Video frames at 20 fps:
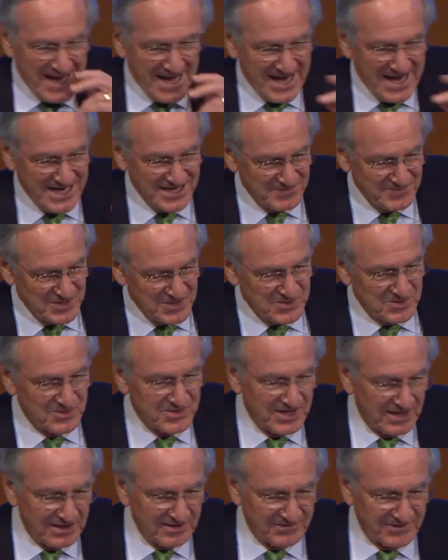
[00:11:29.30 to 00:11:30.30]
As Mr.
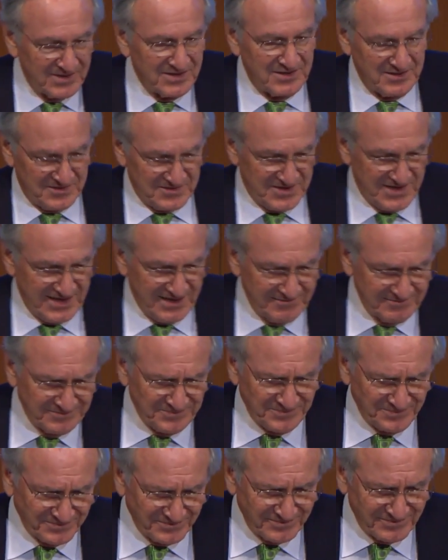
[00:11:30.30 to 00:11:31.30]
Delavan, his
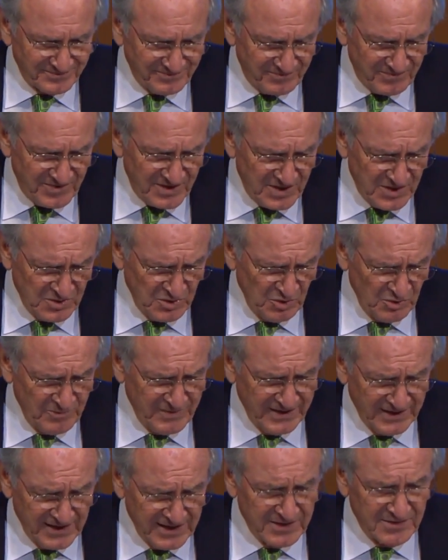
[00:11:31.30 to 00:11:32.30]
name, told
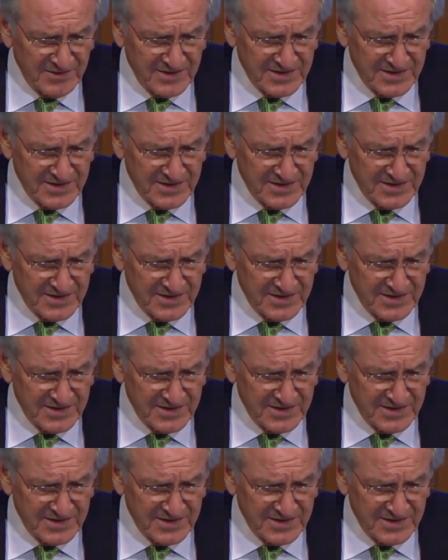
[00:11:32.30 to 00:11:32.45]
me later,